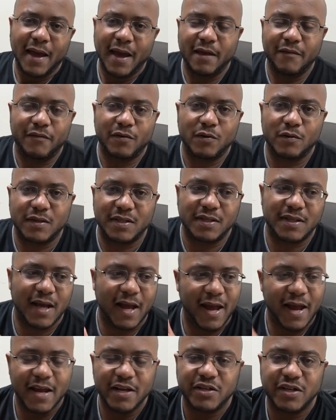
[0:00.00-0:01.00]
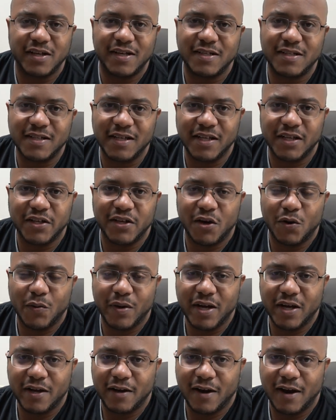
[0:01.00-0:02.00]
Hey folks, AJ the CEO
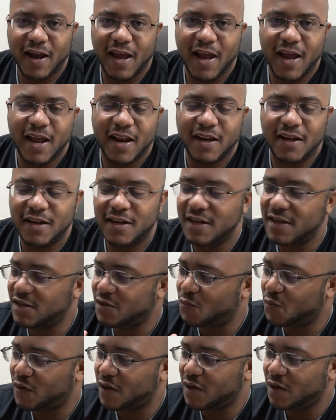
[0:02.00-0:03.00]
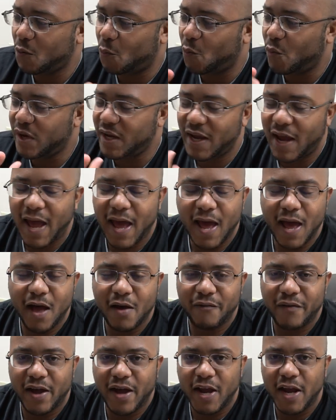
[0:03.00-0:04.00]
here, and in this one, we
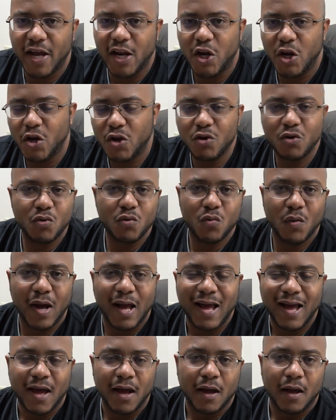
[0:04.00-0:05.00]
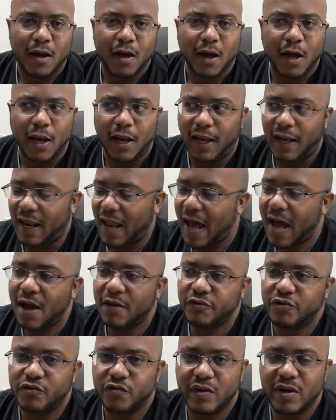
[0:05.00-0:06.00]
have a new
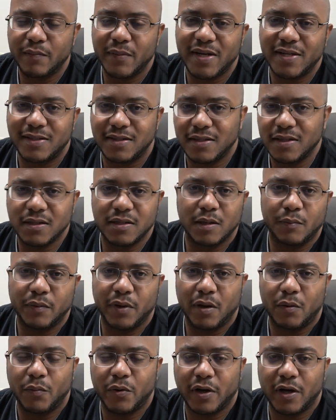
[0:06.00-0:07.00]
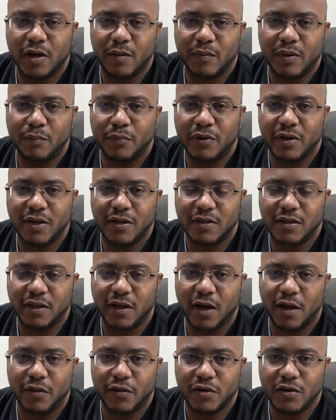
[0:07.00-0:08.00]
live streaming system that we're gonna be putting
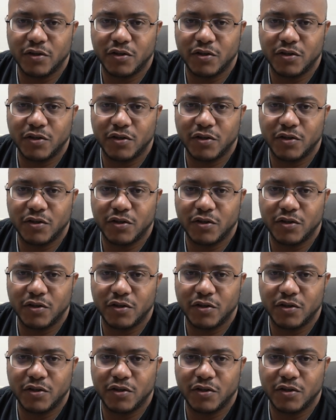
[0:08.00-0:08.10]
together.